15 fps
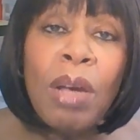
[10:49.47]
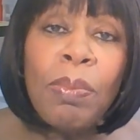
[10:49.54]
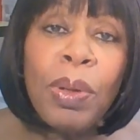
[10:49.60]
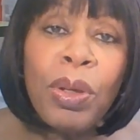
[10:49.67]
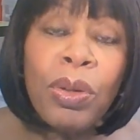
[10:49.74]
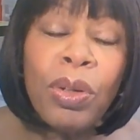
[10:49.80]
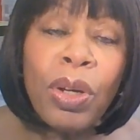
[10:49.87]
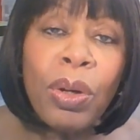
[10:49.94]
But
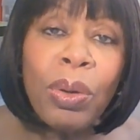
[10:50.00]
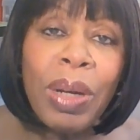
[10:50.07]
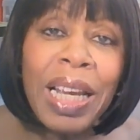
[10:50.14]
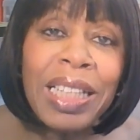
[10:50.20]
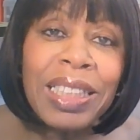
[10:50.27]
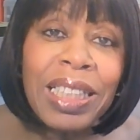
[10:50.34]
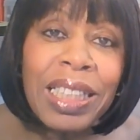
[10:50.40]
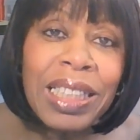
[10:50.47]
you know,
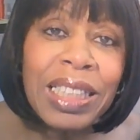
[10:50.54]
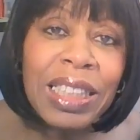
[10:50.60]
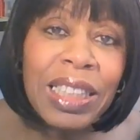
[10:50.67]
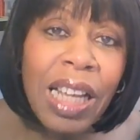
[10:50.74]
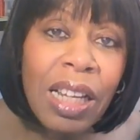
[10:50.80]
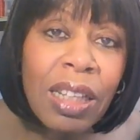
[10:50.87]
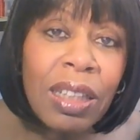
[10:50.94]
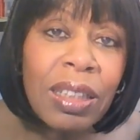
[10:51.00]
it's the
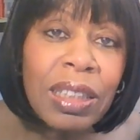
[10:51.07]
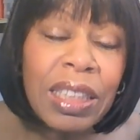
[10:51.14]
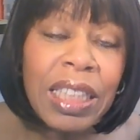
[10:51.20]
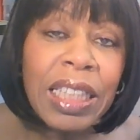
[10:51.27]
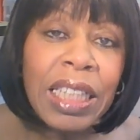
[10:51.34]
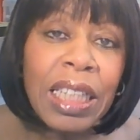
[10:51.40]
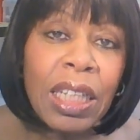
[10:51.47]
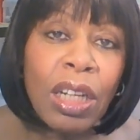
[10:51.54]

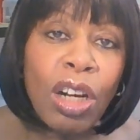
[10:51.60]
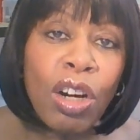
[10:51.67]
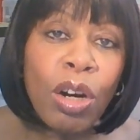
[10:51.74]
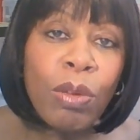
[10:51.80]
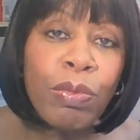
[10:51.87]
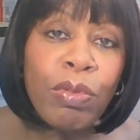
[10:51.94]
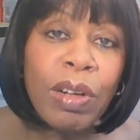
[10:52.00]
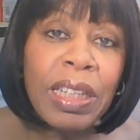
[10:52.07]
subtlety
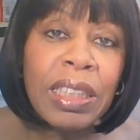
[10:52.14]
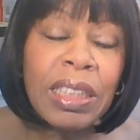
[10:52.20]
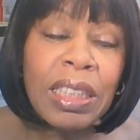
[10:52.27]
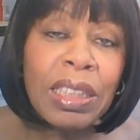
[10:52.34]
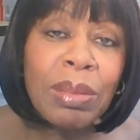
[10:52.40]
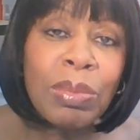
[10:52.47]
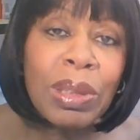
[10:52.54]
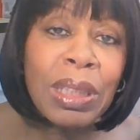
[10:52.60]
of
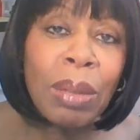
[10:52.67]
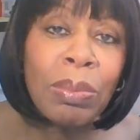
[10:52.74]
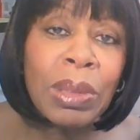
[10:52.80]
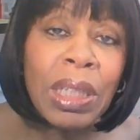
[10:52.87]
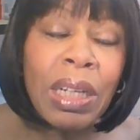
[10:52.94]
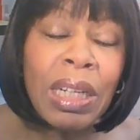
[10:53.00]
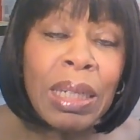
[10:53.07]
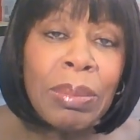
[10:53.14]
racism.
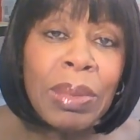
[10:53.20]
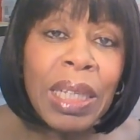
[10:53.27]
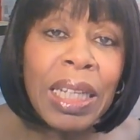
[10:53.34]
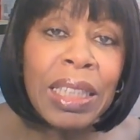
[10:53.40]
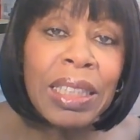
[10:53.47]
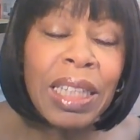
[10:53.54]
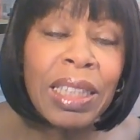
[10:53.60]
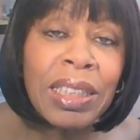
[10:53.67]
Sometimes
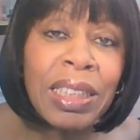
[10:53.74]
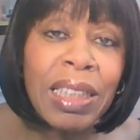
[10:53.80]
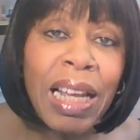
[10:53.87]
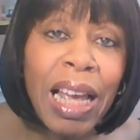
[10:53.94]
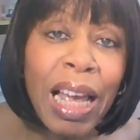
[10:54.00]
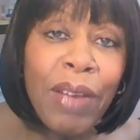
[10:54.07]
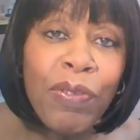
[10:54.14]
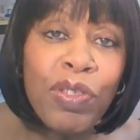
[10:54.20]
it doesn't
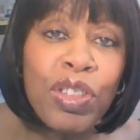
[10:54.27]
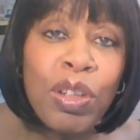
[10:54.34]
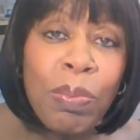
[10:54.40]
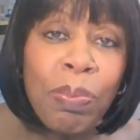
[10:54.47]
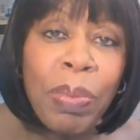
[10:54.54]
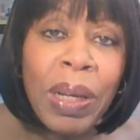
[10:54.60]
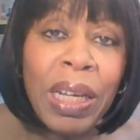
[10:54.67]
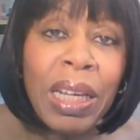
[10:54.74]
have to
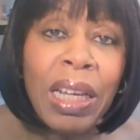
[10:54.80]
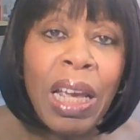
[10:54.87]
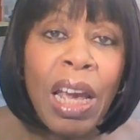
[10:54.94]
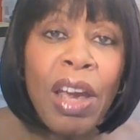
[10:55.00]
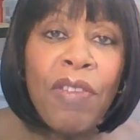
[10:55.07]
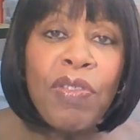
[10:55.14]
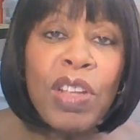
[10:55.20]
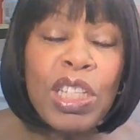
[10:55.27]
be
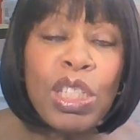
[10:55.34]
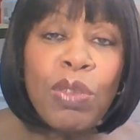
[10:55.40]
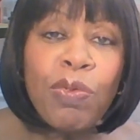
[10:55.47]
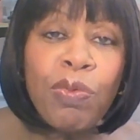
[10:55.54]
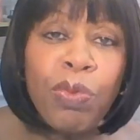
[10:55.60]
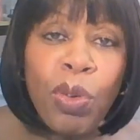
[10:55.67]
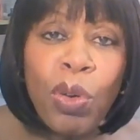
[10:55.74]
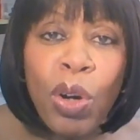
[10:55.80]
this
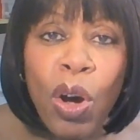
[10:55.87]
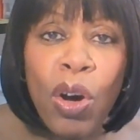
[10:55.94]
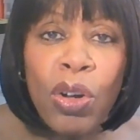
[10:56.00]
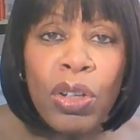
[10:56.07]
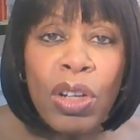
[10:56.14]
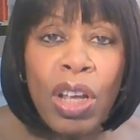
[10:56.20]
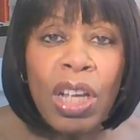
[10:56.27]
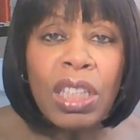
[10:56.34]
full
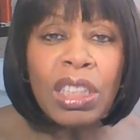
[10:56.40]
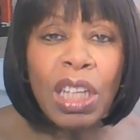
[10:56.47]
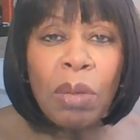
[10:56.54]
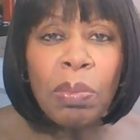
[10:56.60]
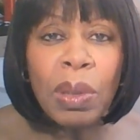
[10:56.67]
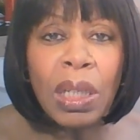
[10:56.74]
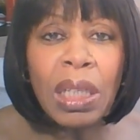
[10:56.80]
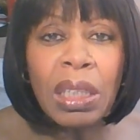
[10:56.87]
on
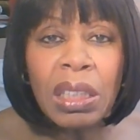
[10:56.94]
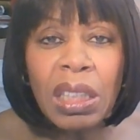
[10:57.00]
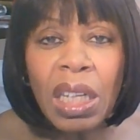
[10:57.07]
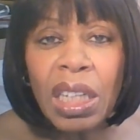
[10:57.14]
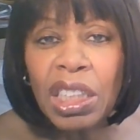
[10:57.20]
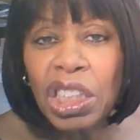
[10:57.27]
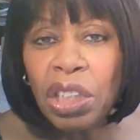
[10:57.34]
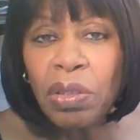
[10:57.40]
somebody
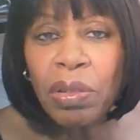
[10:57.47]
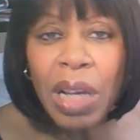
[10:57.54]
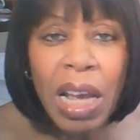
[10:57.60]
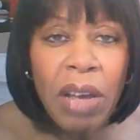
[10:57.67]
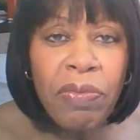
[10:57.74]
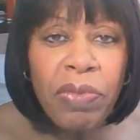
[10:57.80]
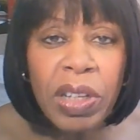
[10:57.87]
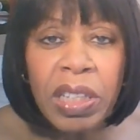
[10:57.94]
saying you
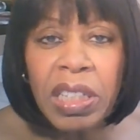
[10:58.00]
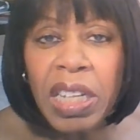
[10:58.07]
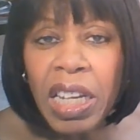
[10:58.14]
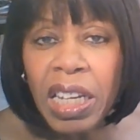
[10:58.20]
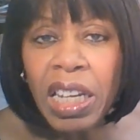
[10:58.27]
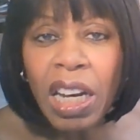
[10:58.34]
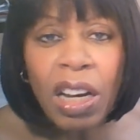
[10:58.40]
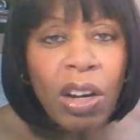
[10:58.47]
effing
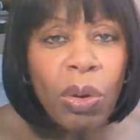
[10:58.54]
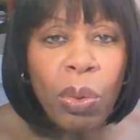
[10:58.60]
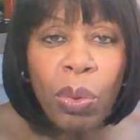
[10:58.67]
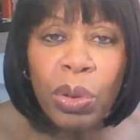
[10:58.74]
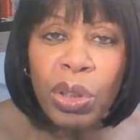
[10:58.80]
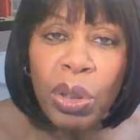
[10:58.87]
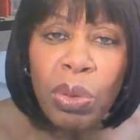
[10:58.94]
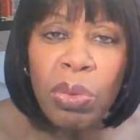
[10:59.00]
nigger
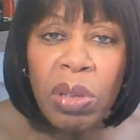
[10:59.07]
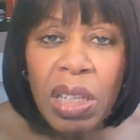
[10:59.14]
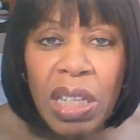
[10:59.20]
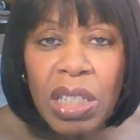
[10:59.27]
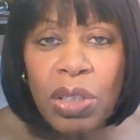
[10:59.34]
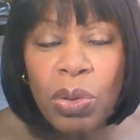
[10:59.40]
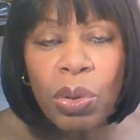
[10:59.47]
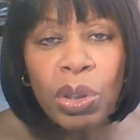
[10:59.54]
or you
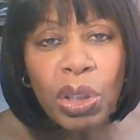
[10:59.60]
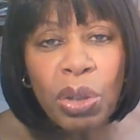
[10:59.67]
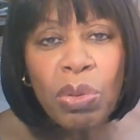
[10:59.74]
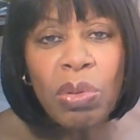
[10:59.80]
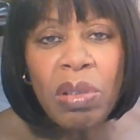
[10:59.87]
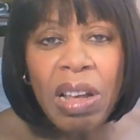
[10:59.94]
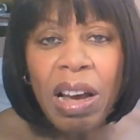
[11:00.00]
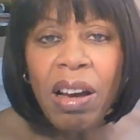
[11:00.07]
this or
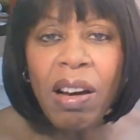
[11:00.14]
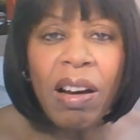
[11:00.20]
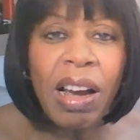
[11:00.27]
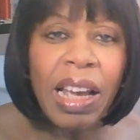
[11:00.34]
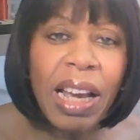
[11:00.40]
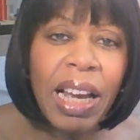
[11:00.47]
you that, I